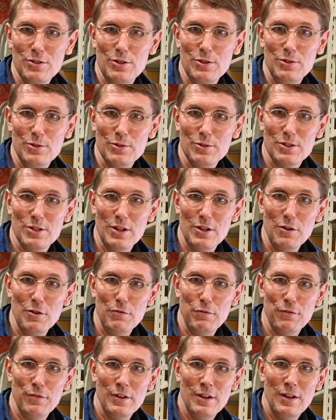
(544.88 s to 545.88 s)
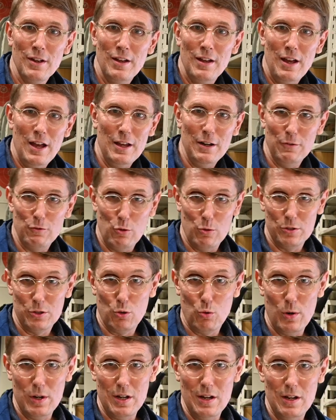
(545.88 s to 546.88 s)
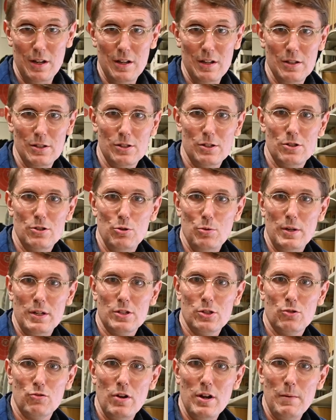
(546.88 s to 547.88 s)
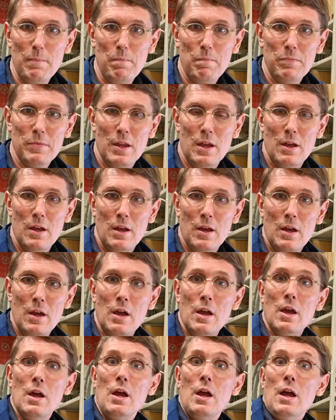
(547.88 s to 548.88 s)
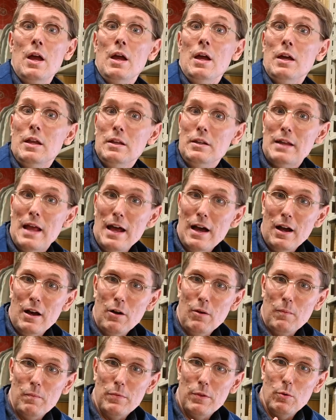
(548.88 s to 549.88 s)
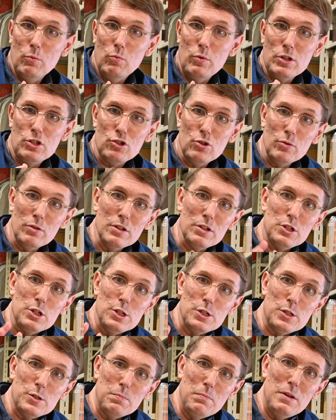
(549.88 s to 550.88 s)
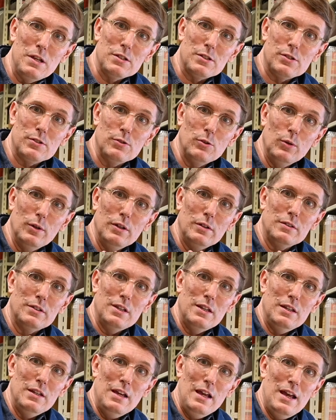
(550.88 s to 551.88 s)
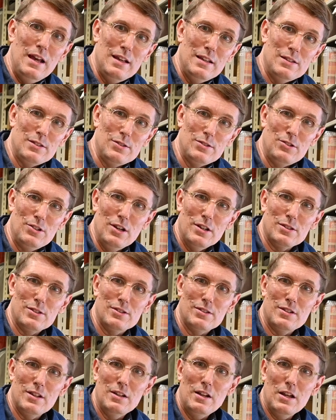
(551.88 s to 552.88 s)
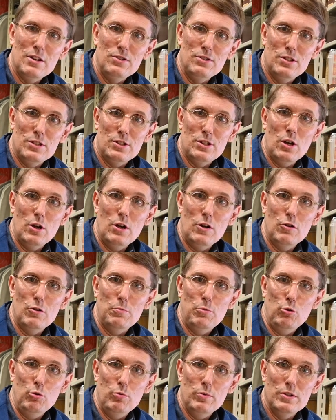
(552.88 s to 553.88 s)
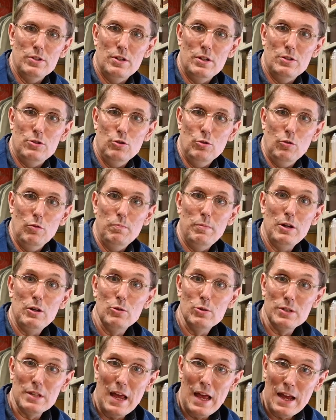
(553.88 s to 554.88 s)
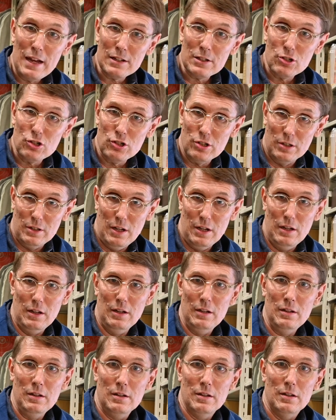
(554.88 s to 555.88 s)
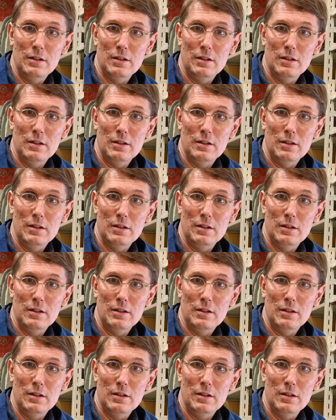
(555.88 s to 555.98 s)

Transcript: to yourself, and of course quitting is too extreme. Now, we shouldn't dismiss loyalty as just an undesirable residual, because actually,